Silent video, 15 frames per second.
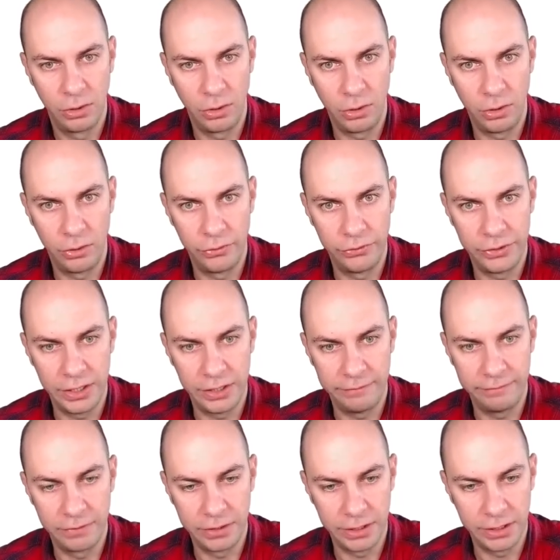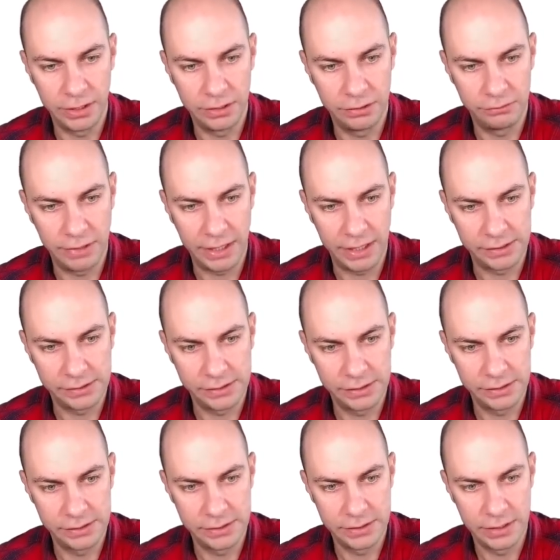on the vertical
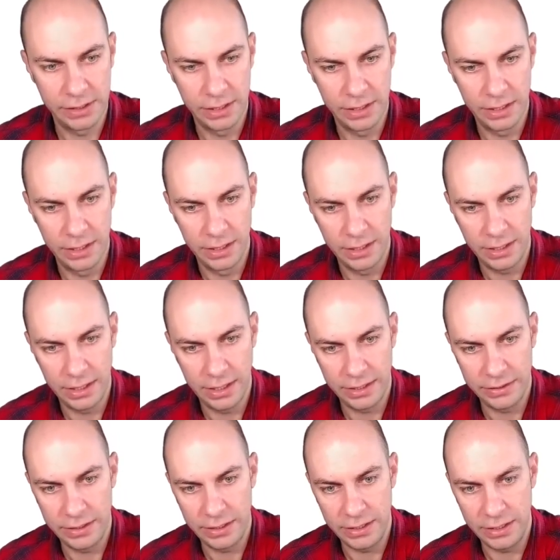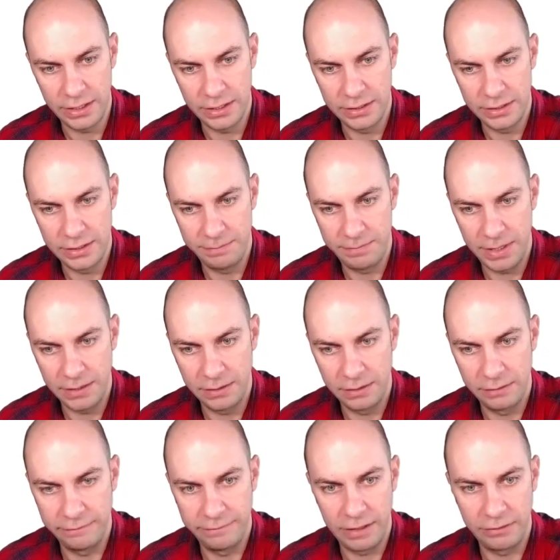axis and the
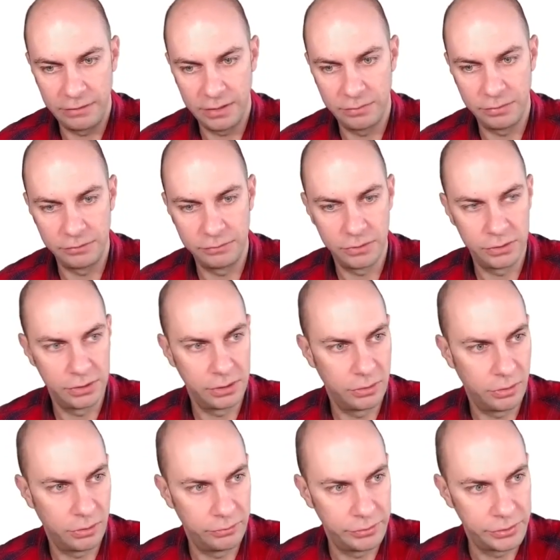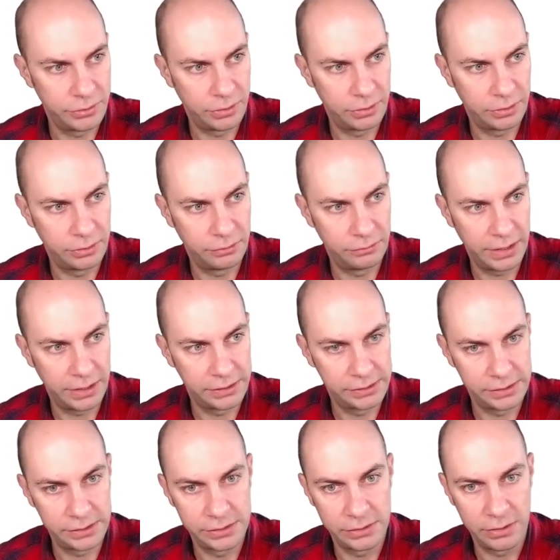independent variable on the horizontal
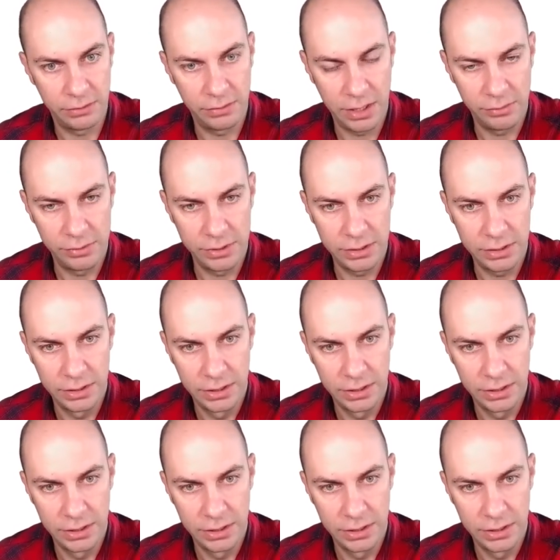axis. So our